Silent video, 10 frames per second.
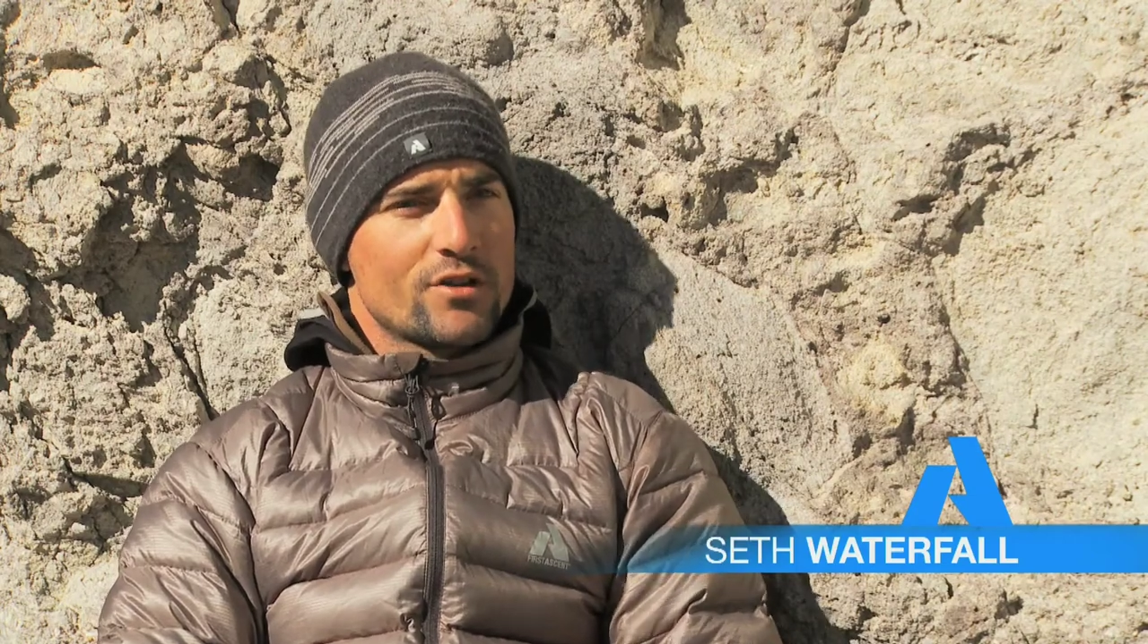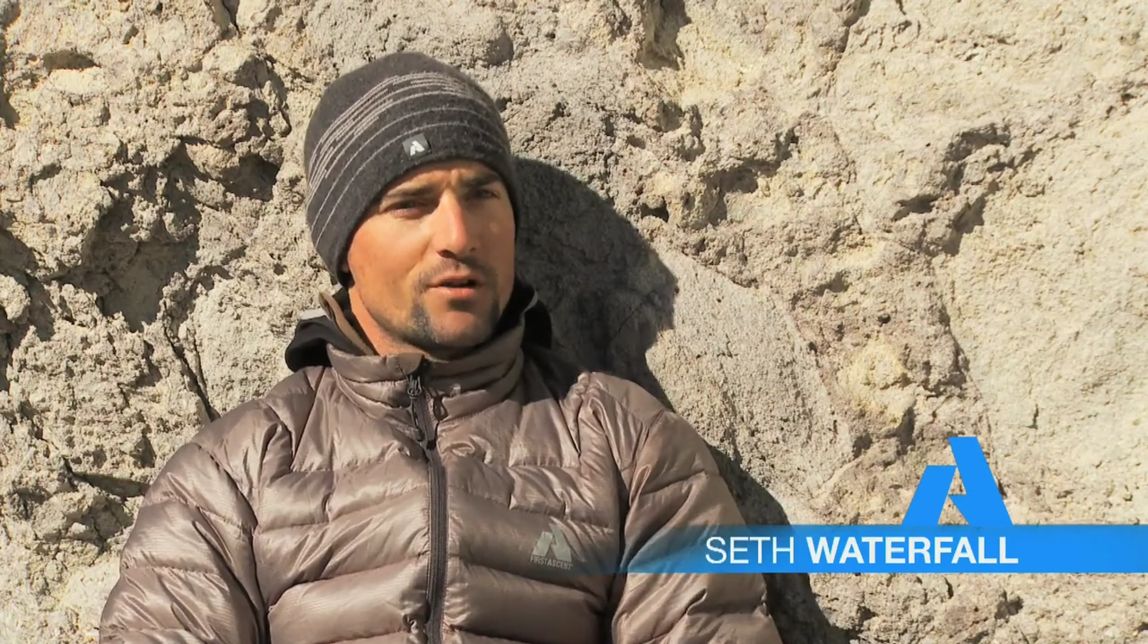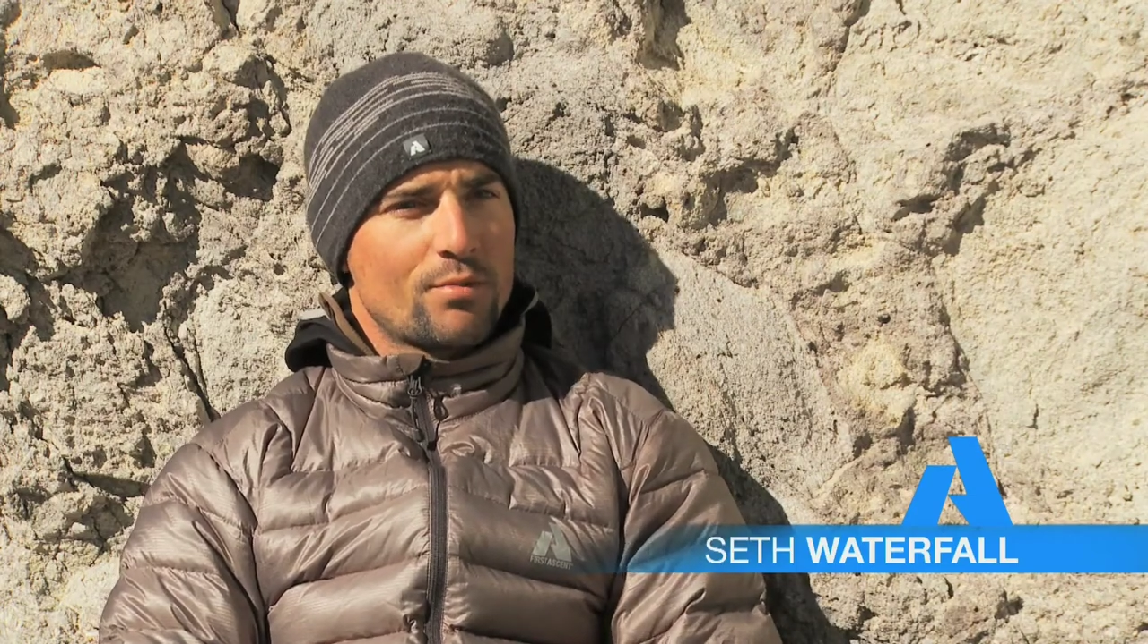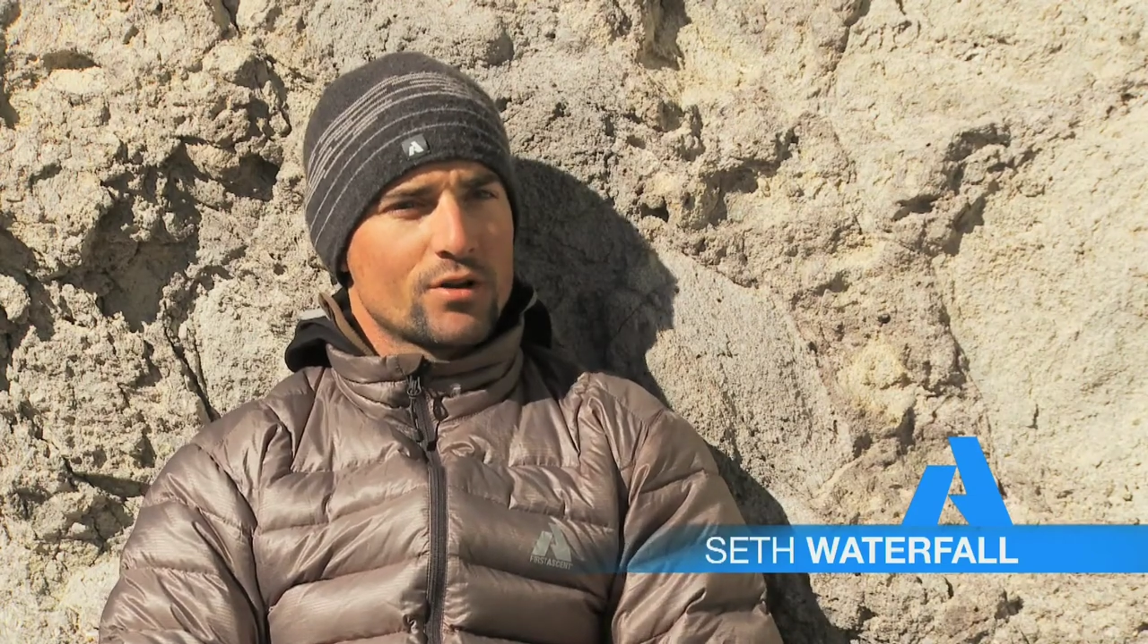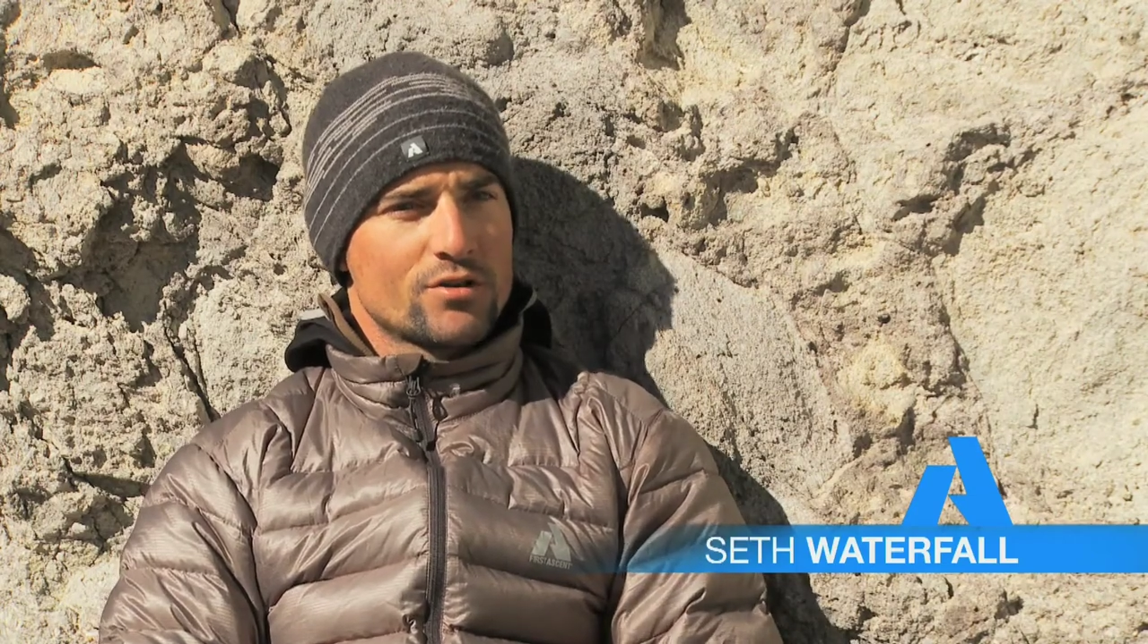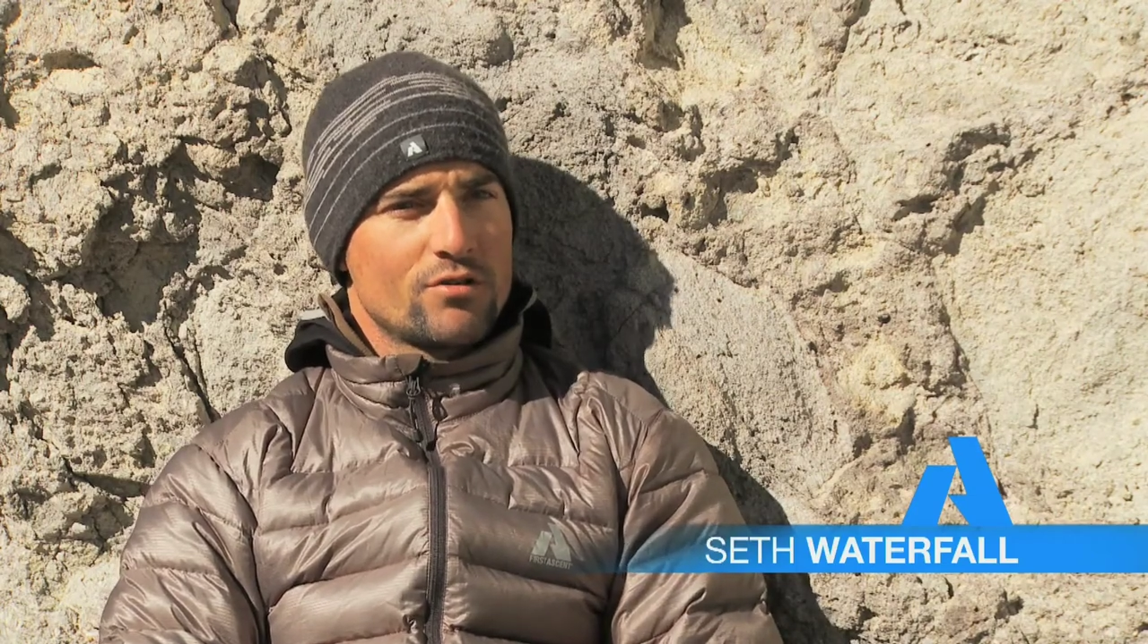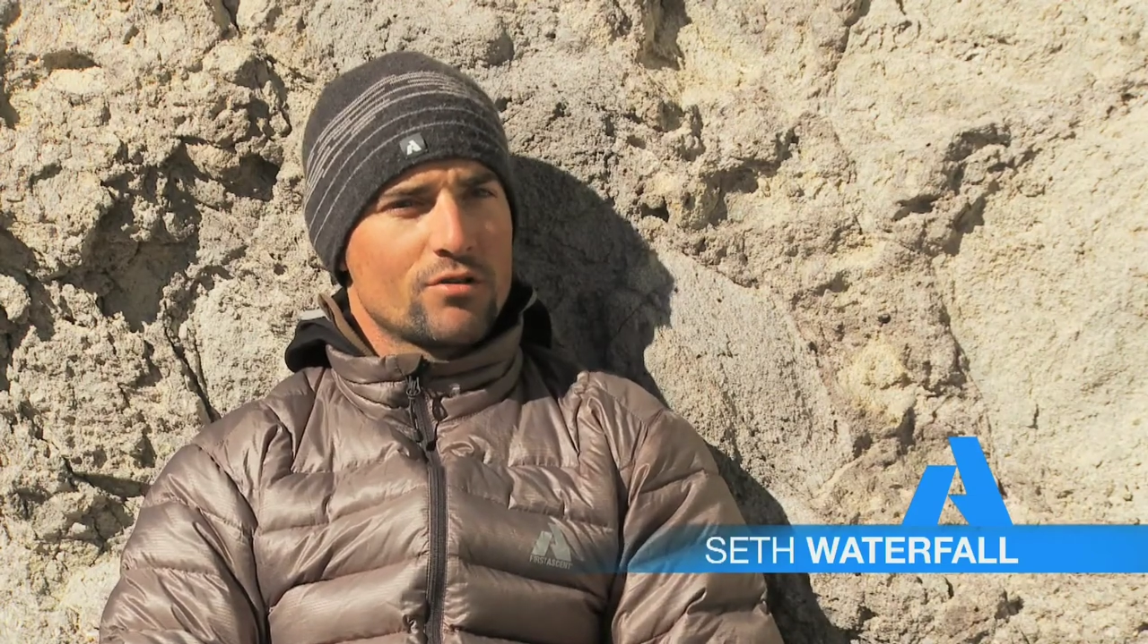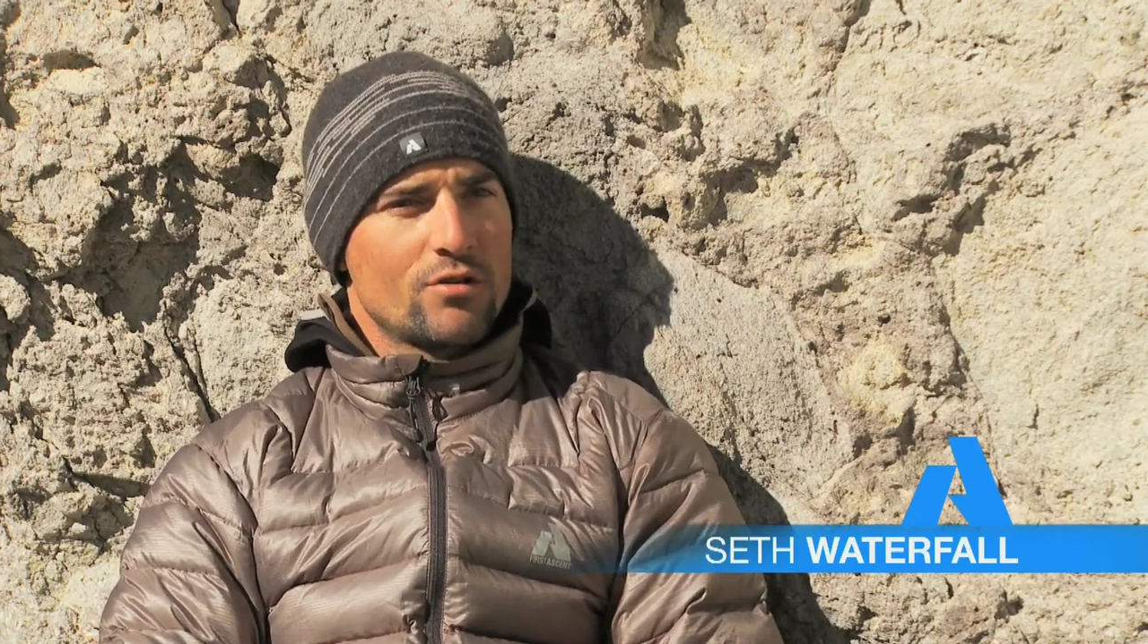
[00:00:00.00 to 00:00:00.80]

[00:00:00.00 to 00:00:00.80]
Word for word: their personal